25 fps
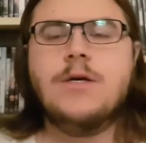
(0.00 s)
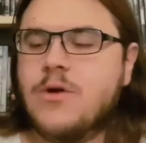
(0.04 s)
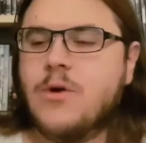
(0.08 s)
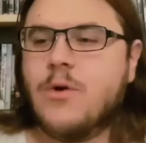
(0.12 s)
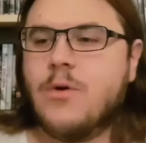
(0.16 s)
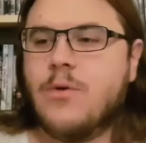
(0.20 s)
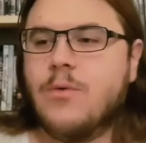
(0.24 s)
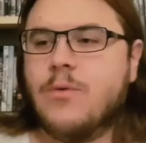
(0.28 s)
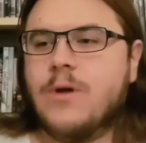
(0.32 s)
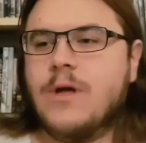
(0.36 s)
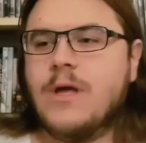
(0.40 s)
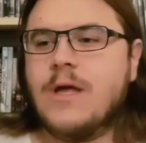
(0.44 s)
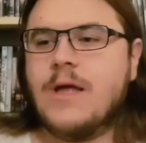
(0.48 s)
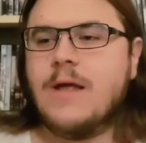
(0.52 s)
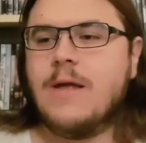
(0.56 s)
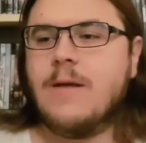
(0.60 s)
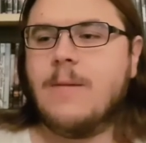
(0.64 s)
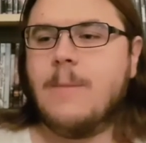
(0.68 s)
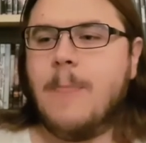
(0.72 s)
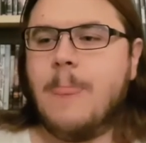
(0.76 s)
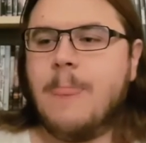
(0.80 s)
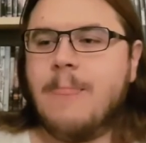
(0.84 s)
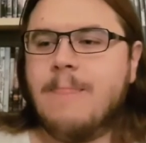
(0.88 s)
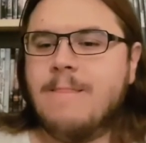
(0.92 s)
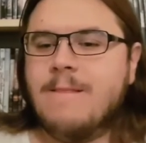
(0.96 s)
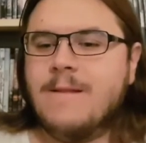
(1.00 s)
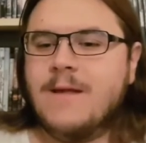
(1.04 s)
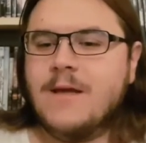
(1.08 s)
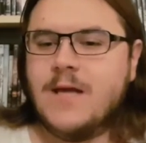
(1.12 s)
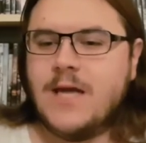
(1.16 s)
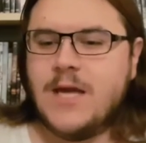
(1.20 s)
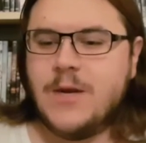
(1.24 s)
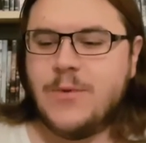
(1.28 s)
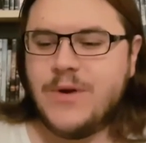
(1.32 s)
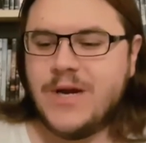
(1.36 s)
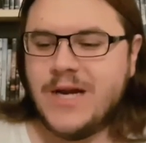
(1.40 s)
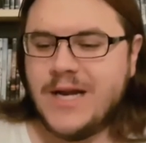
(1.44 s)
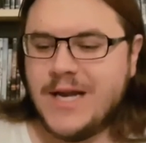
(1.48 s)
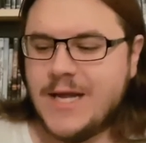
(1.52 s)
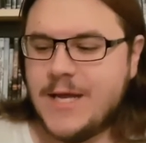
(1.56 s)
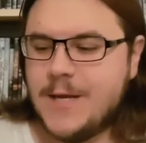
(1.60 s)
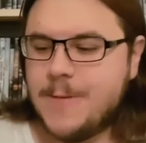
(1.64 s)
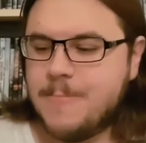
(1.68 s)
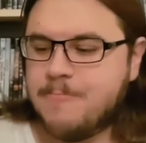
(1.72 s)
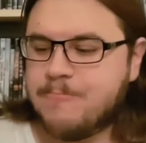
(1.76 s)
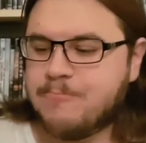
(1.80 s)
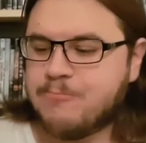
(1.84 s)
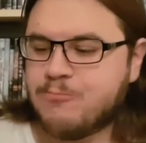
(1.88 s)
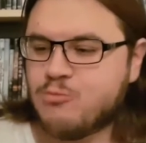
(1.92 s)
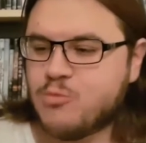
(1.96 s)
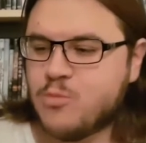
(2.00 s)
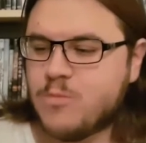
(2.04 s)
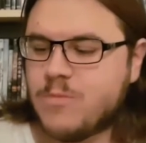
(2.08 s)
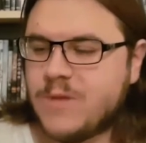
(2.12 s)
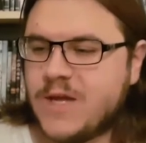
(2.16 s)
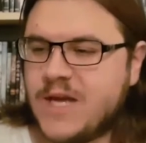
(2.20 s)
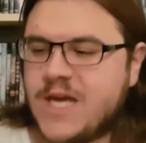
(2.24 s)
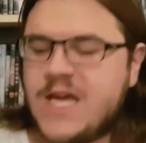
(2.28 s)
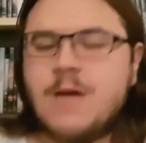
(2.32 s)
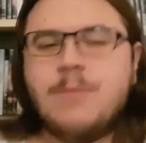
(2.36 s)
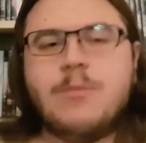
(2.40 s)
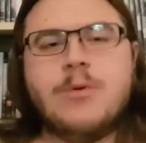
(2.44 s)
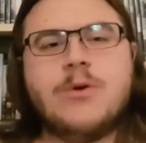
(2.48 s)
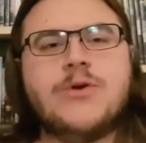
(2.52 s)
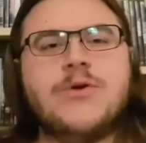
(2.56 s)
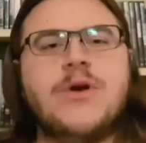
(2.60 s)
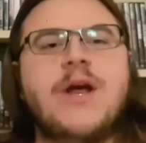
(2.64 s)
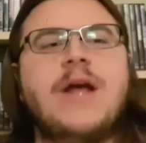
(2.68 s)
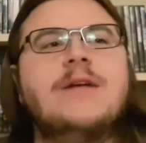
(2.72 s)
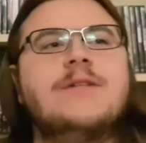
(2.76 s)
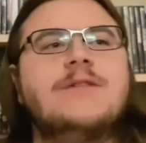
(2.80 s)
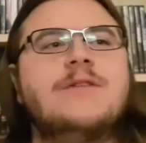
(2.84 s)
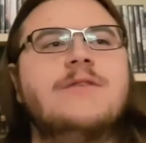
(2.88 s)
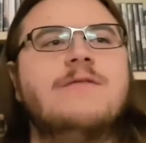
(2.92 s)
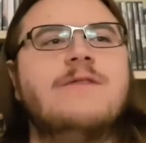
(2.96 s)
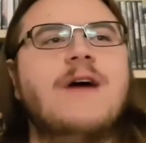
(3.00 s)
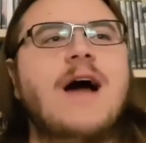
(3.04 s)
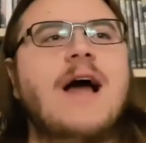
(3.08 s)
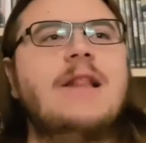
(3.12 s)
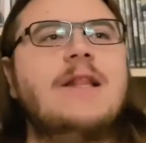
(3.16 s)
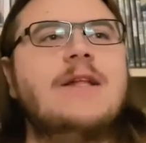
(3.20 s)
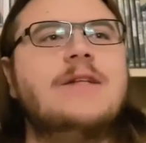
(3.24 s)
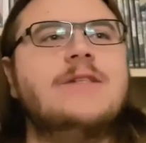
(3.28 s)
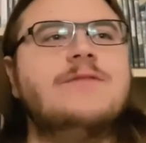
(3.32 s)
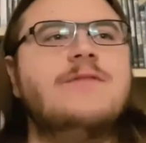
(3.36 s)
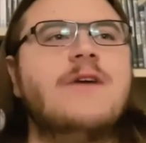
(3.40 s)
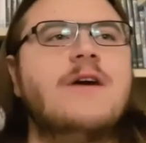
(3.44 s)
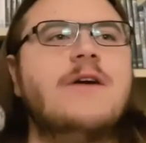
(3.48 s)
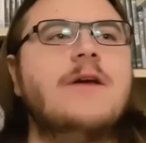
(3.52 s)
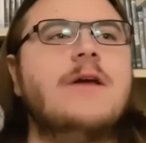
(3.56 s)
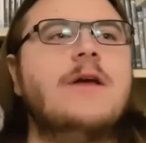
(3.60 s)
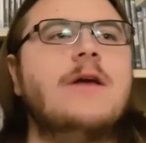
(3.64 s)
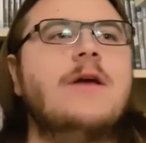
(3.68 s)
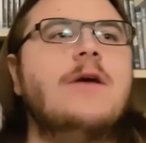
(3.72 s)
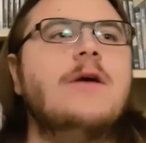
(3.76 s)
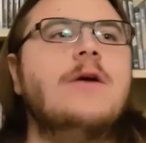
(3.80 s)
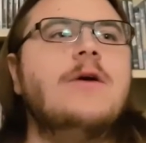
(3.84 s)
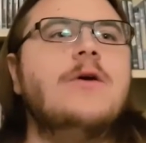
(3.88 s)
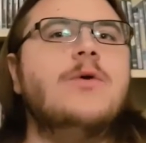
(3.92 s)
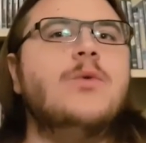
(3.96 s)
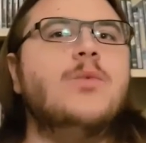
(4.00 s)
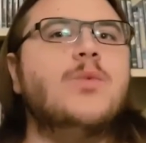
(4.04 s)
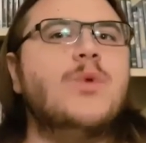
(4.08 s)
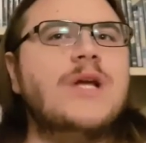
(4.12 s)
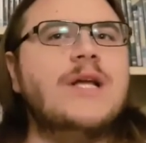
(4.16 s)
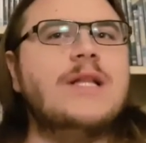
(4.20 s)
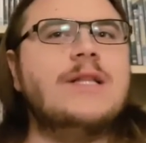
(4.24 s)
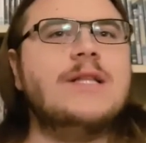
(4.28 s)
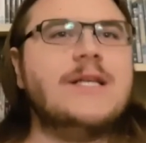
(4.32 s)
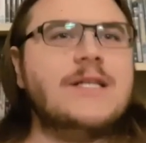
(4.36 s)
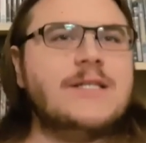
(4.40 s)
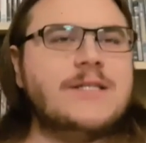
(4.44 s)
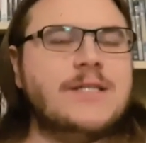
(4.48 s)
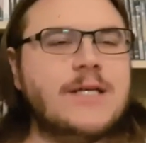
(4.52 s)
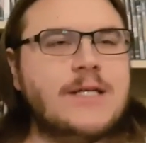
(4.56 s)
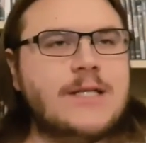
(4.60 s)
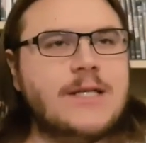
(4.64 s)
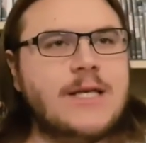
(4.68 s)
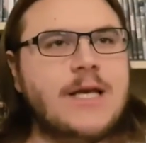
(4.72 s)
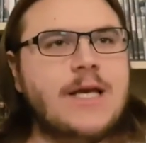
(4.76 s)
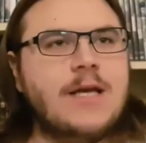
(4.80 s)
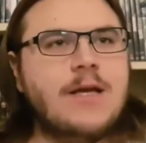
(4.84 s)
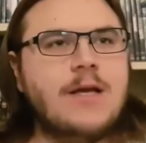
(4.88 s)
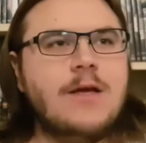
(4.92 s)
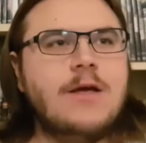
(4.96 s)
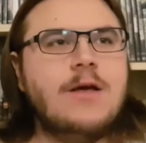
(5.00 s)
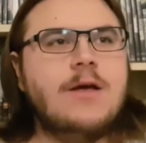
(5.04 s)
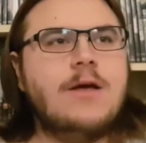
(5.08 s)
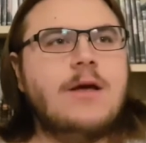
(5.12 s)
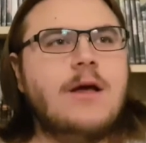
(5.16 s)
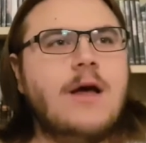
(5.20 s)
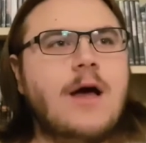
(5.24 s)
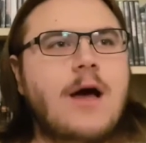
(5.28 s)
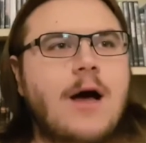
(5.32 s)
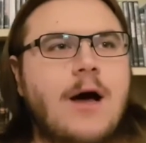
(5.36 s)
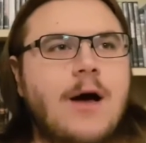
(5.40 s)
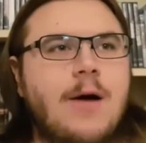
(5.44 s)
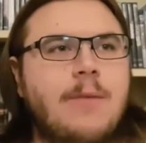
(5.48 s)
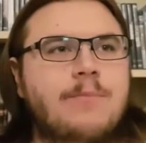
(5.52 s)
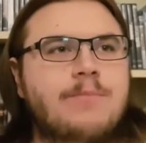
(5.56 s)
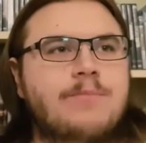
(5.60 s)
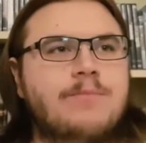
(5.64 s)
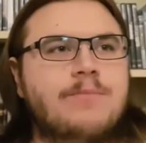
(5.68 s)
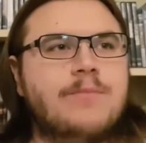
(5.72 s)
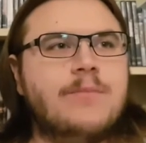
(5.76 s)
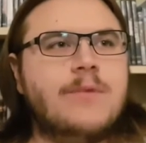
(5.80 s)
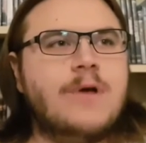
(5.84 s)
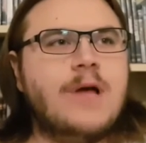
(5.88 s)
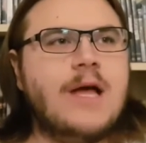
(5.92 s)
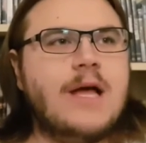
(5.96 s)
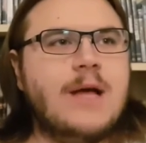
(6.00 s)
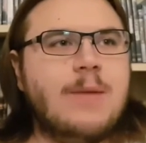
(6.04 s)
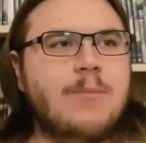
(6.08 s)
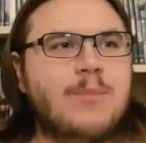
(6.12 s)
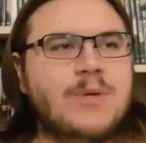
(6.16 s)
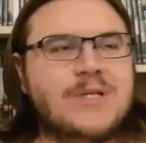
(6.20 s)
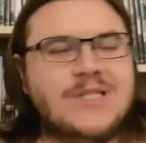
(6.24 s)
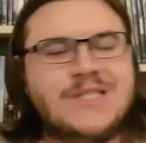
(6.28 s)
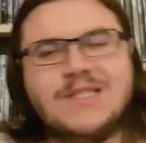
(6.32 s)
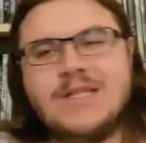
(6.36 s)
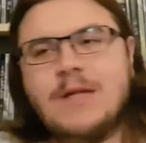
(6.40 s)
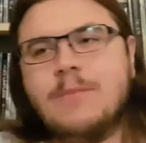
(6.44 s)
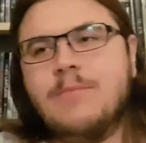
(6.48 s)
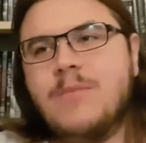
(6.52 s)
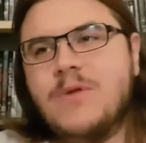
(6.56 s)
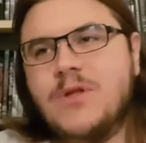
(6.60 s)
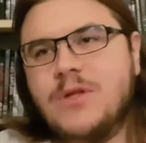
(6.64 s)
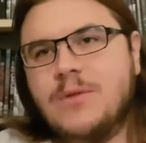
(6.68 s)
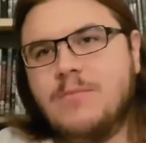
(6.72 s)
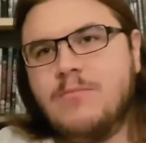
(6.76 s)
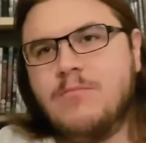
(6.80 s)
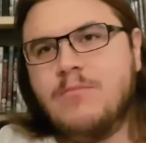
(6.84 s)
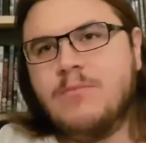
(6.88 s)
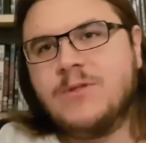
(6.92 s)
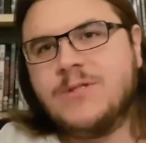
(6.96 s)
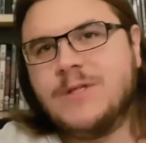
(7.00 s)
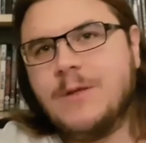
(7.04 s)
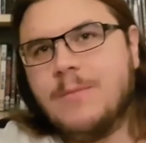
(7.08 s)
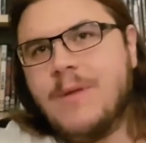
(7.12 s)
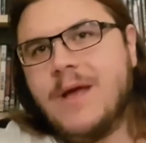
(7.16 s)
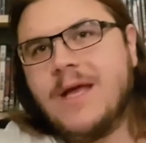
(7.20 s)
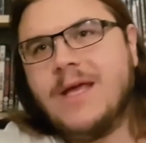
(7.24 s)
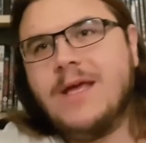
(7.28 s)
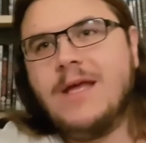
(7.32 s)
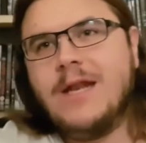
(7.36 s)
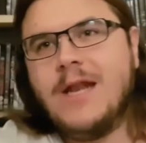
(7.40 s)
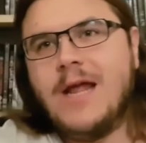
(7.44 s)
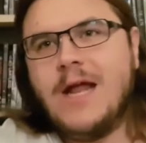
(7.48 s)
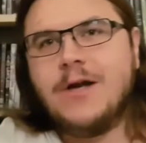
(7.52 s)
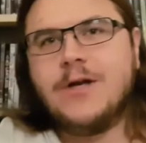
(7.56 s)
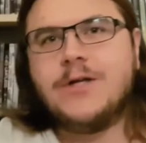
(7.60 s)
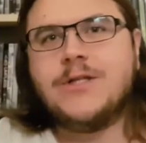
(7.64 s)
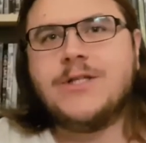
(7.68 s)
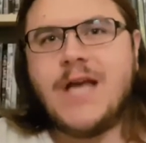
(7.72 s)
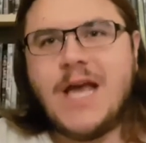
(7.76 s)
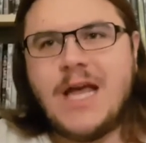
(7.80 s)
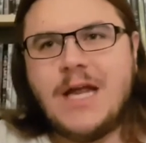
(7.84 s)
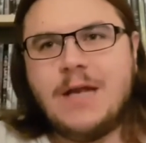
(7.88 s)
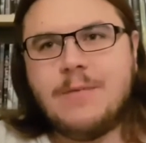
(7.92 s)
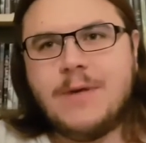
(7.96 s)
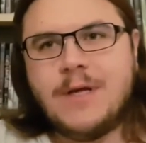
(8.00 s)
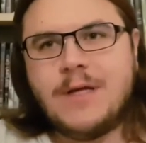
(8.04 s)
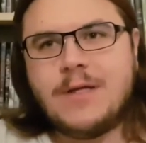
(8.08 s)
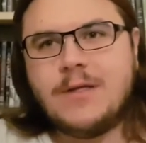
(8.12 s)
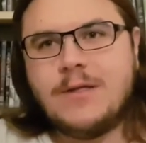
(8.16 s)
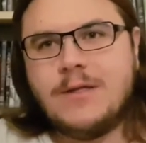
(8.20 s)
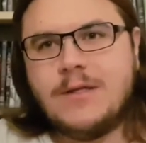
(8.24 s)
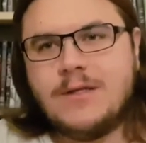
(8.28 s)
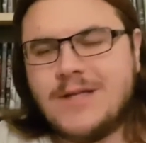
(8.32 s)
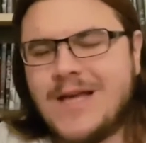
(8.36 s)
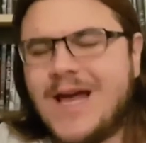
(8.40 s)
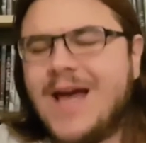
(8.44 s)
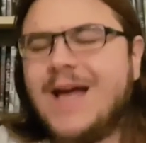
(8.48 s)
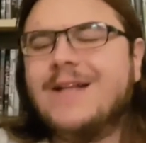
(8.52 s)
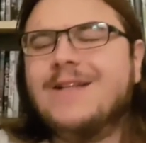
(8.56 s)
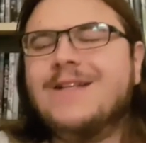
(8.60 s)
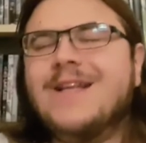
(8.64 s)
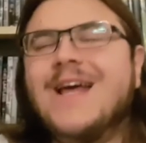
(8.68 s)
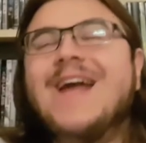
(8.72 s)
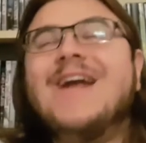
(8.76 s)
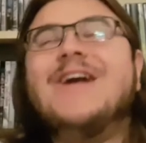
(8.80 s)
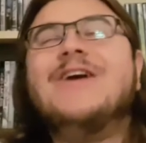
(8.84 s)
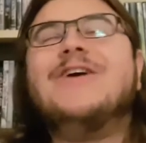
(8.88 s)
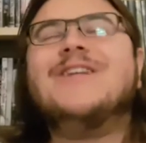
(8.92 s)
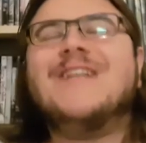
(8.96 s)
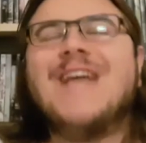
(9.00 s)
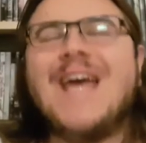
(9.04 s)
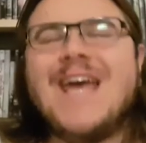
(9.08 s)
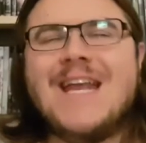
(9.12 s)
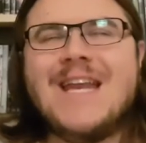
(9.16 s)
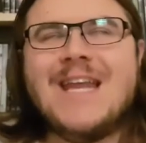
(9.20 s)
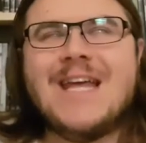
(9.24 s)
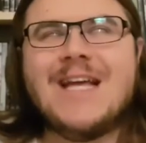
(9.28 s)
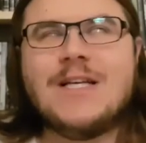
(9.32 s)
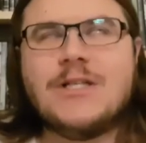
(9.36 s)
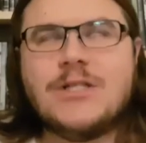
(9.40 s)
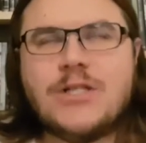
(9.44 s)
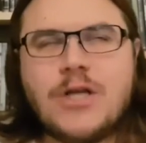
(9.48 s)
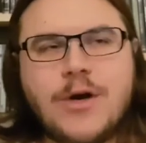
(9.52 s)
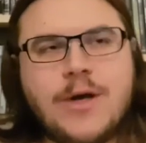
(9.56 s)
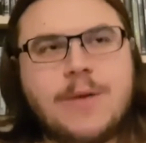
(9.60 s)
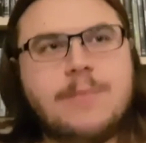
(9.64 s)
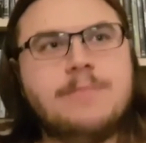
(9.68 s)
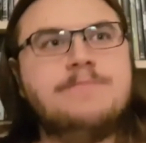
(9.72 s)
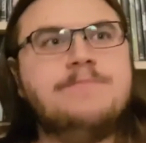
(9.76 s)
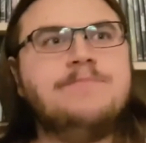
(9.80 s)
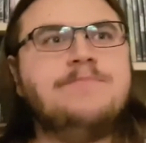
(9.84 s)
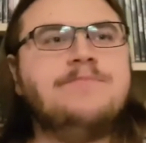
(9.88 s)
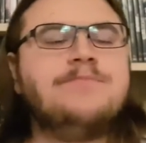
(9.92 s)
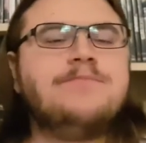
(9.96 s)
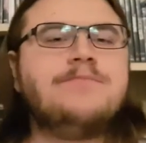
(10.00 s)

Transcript: You know, he really um, he portrays the violence very realistically, um, but still still making it entertainment and entertaining. Sorry.